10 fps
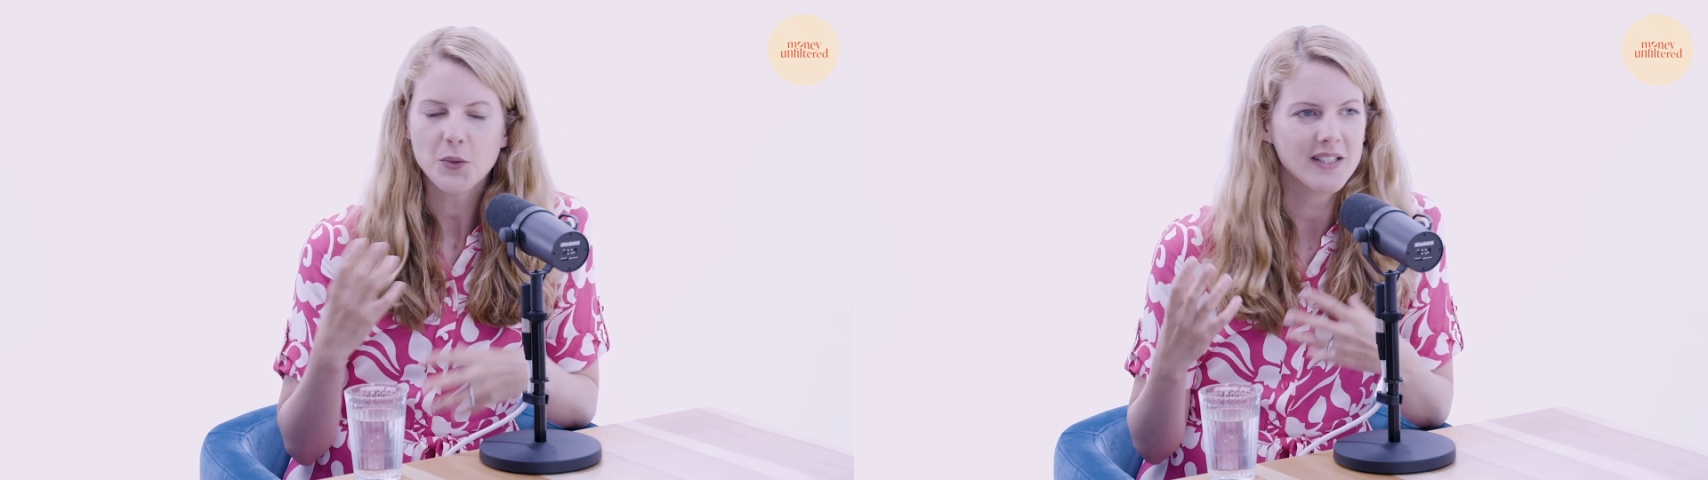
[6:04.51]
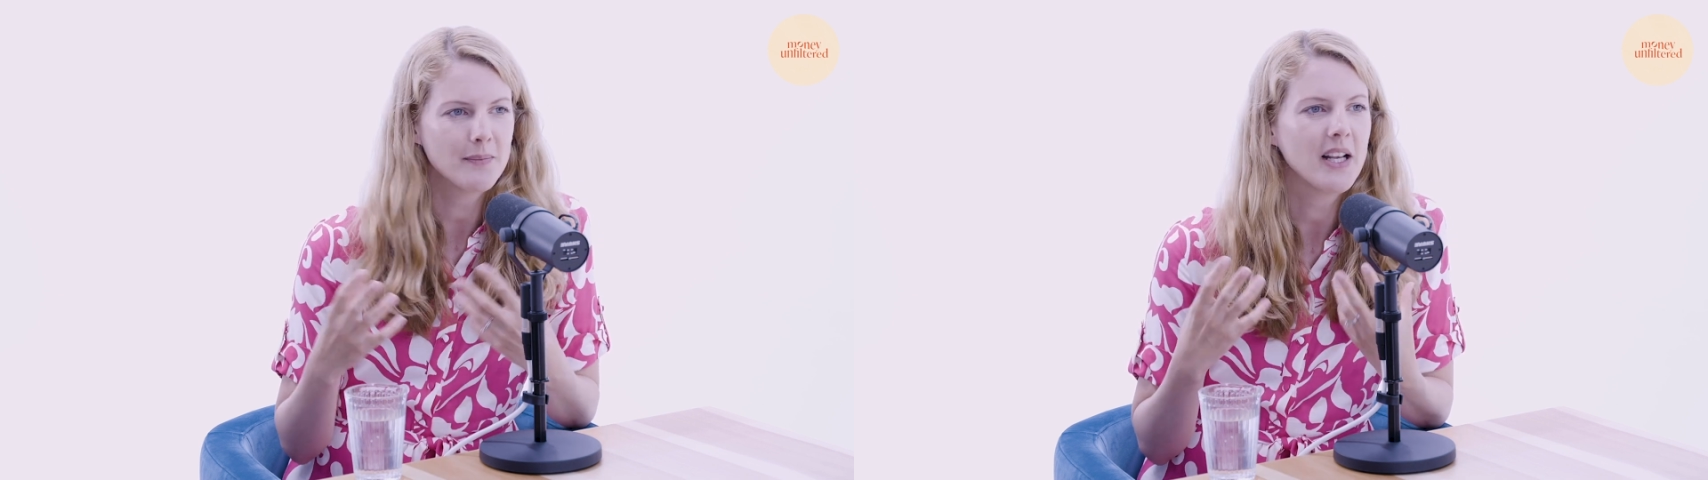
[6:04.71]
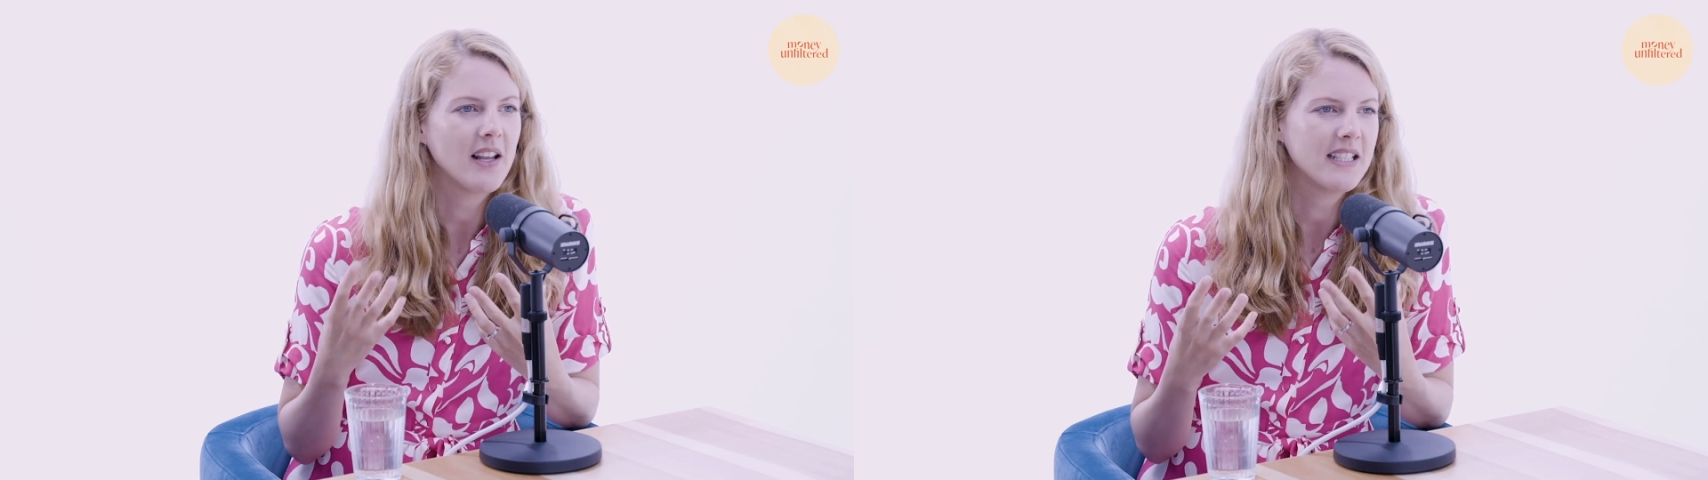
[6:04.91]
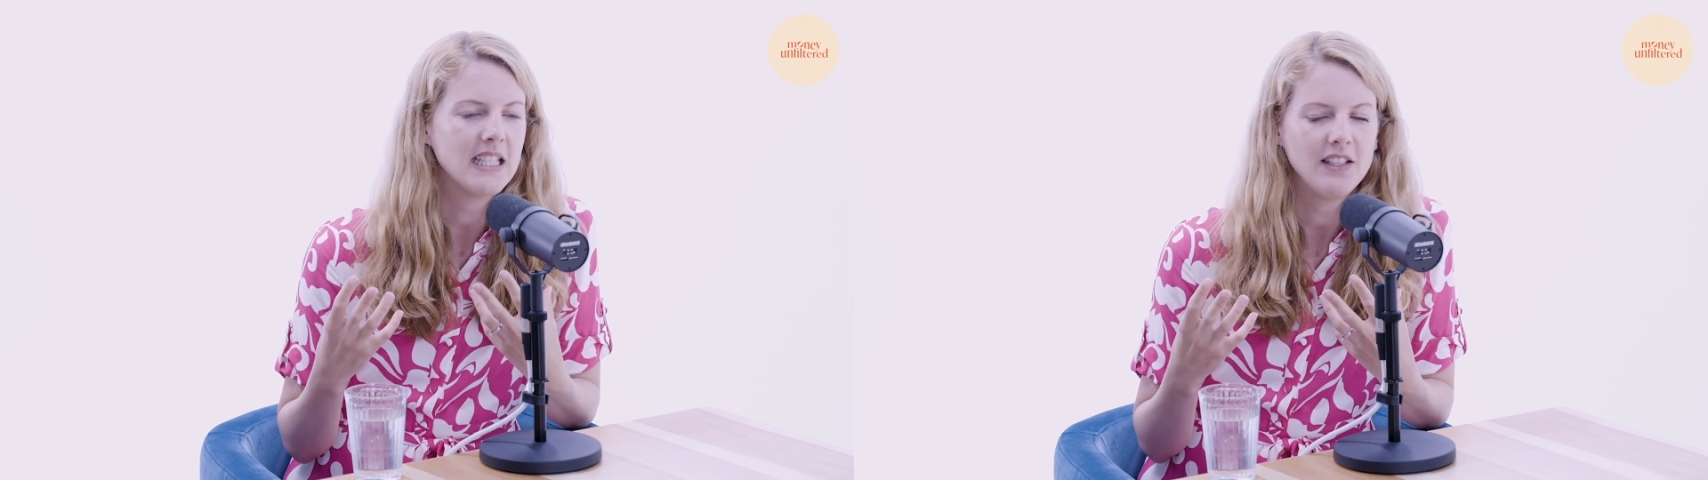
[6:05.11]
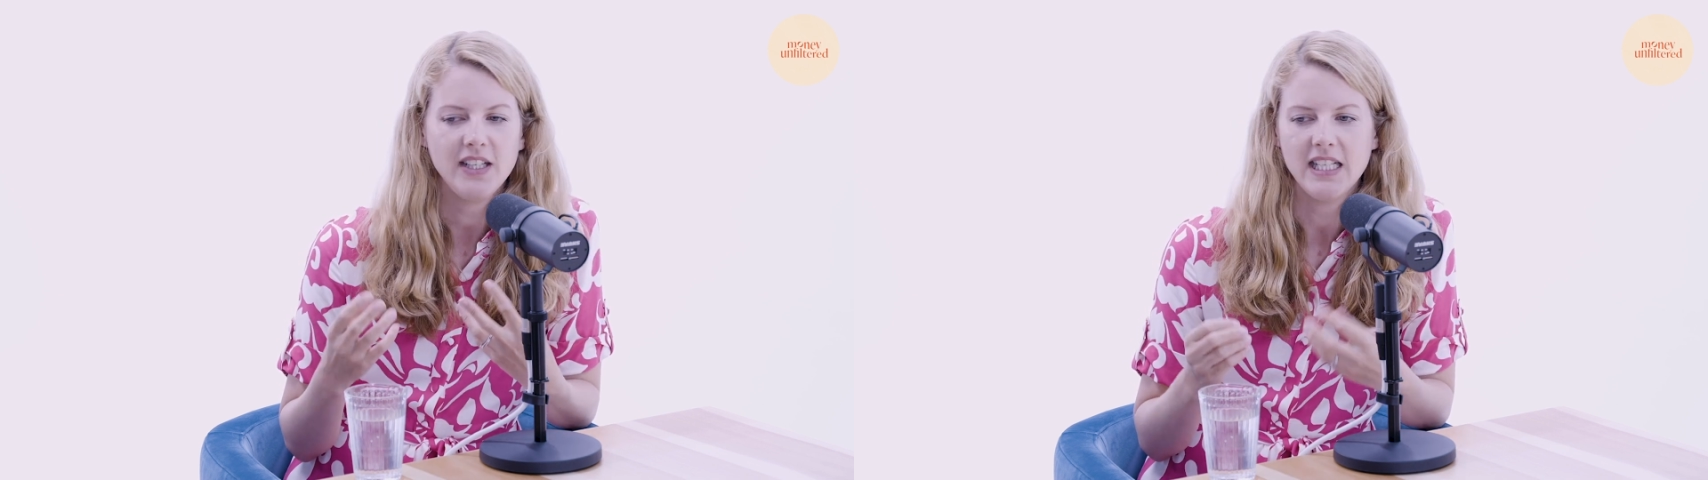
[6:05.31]
it's a bit like
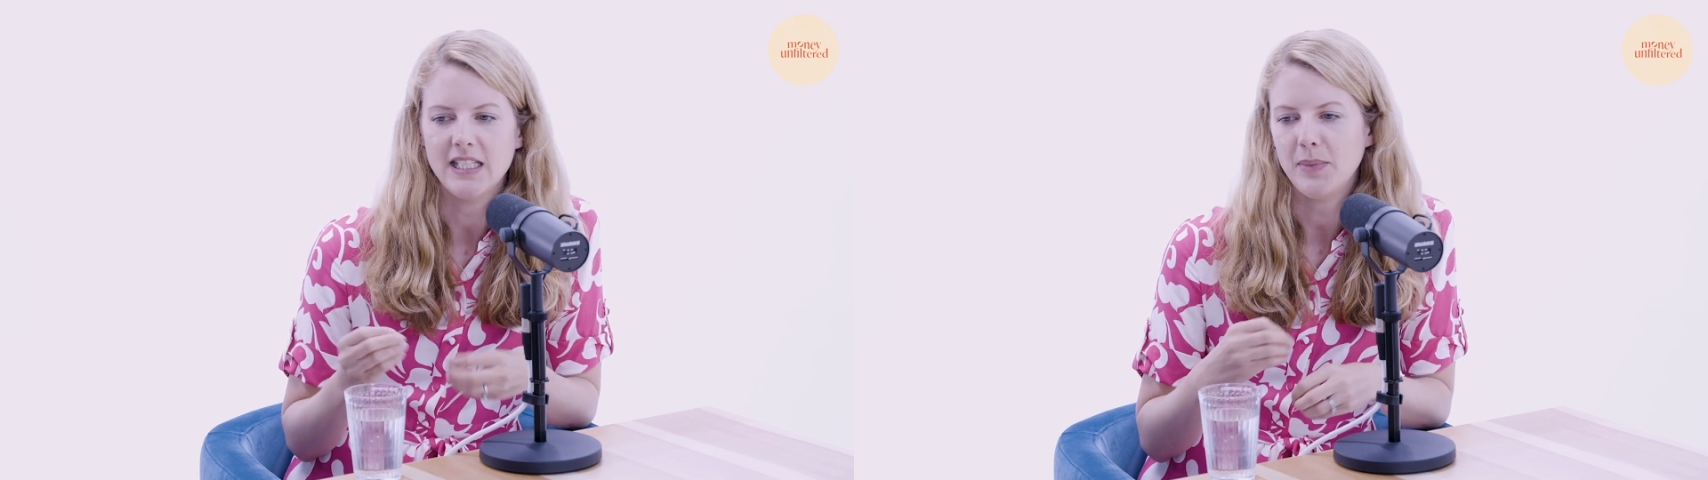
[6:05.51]
CVs.